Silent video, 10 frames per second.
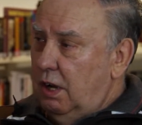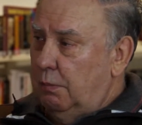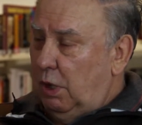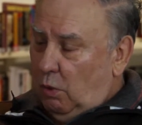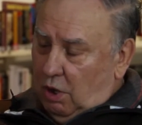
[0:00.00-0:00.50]

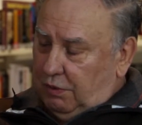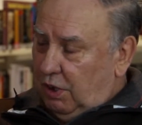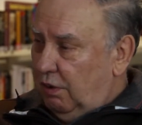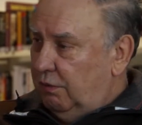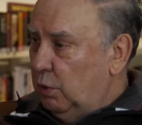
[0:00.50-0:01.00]
My wife
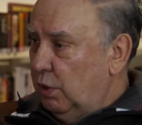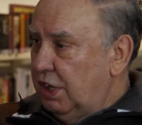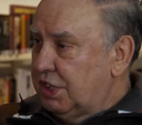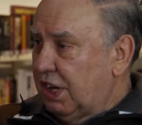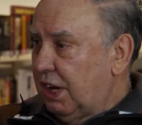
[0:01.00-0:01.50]
died 4
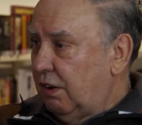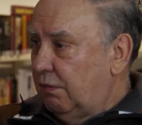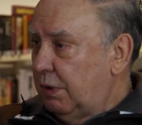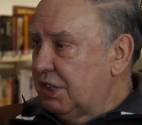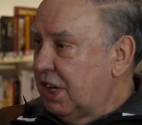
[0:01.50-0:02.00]
years ago
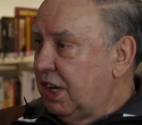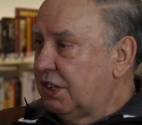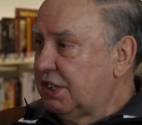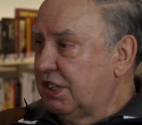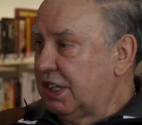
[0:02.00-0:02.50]
of breast
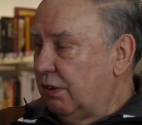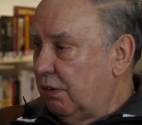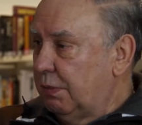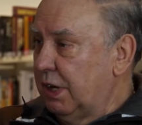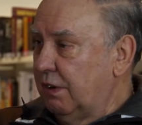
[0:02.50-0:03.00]
cancer, so
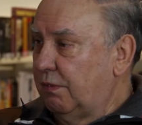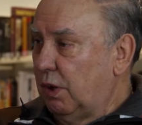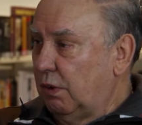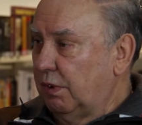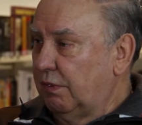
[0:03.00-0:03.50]
I've been
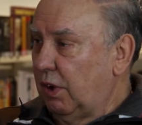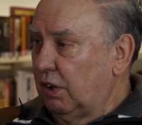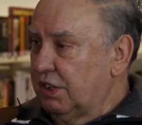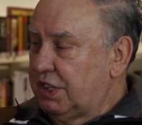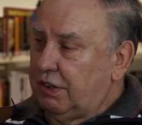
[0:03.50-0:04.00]
involved with
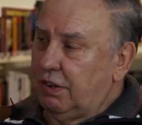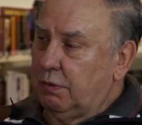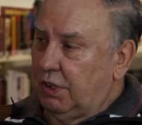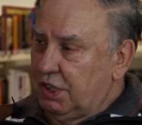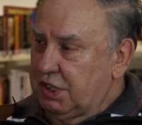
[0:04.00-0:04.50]

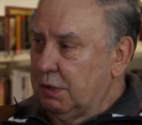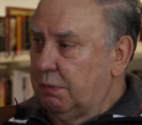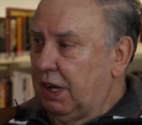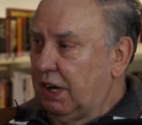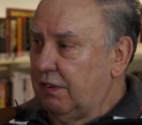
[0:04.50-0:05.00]
volunteering with Eastern
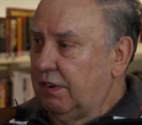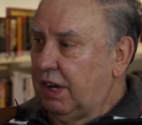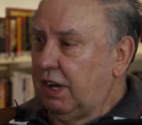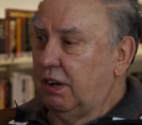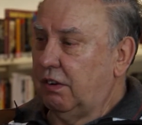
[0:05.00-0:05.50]
Palliative
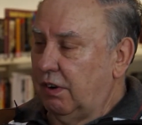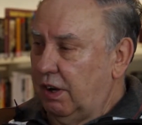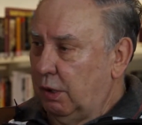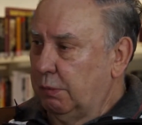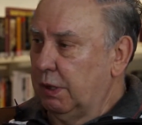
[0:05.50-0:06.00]
Care
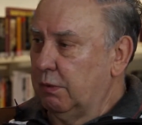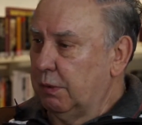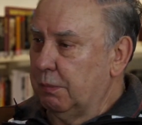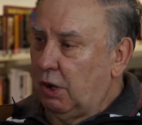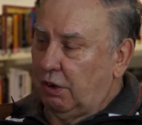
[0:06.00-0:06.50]
and helping
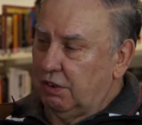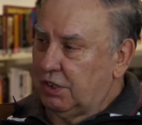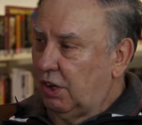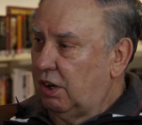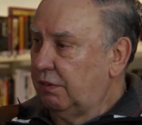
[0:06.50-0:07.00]
with
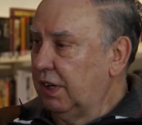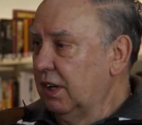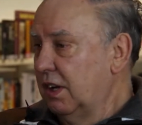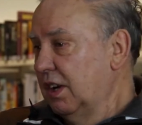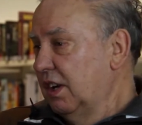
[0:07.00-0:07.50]
migrant driving.
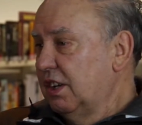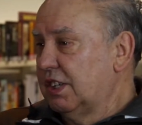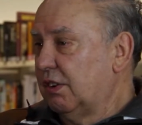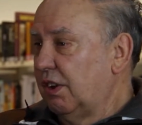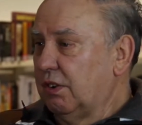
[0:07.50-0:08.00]

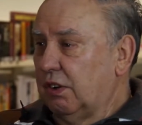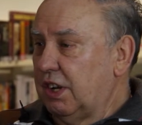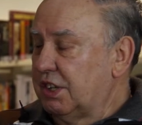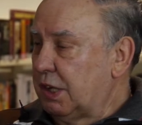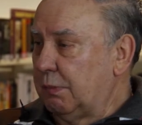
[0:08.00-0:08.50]
So I thought,
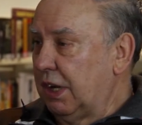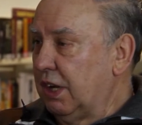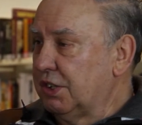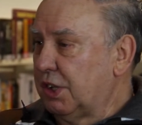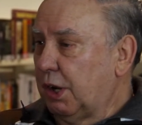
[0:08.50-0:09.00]
here's something
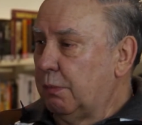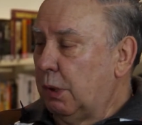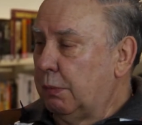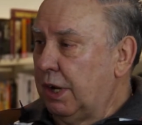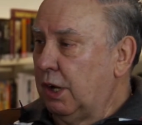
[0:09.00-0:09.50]
else I can
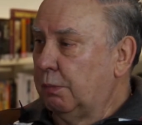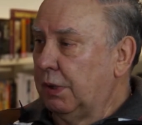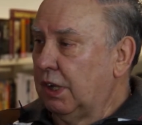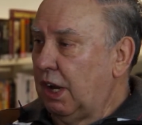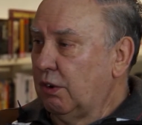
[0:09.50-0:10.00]
probably
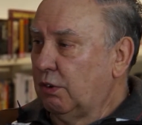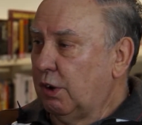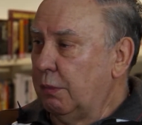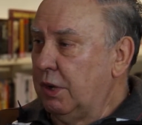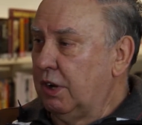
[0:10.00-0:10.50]
help in the local
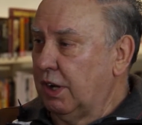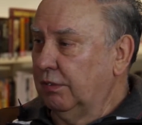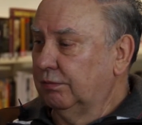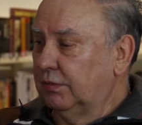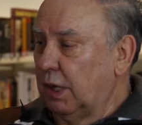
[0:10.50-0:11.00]
community.
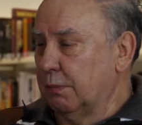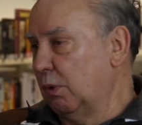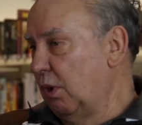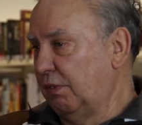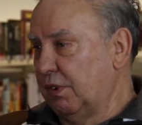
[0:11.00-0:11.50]
And my
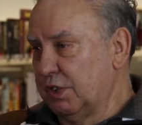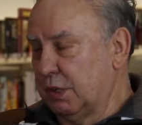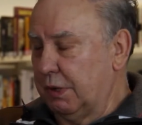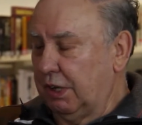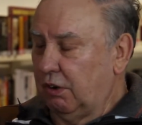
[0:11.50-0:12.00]
wife used
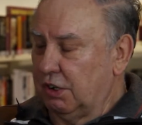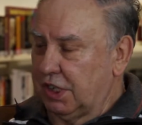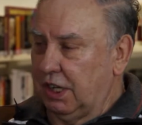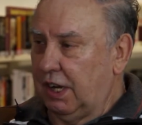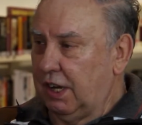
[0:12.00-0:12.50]
to be a
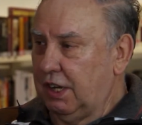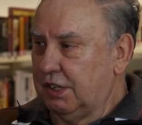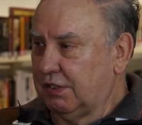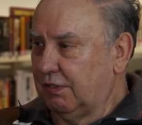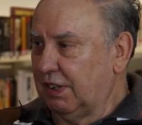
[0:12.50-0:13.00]
crossing
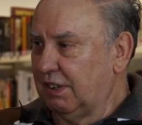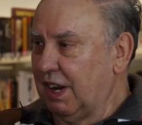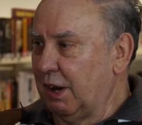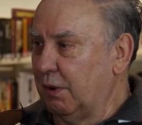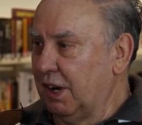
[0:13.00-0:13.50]
ladies for the
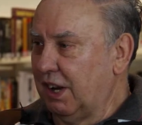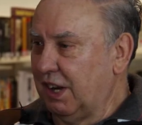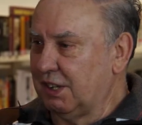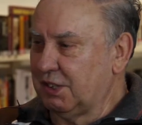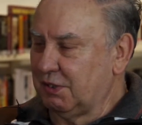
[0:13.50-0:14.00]
Nunawading
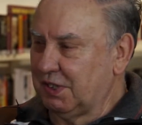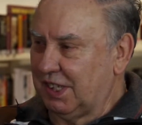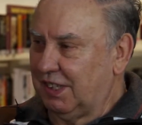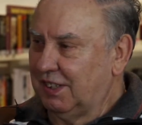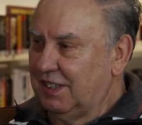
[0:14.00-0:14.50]
Council,
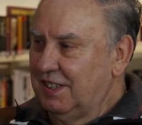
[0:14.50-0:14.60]
so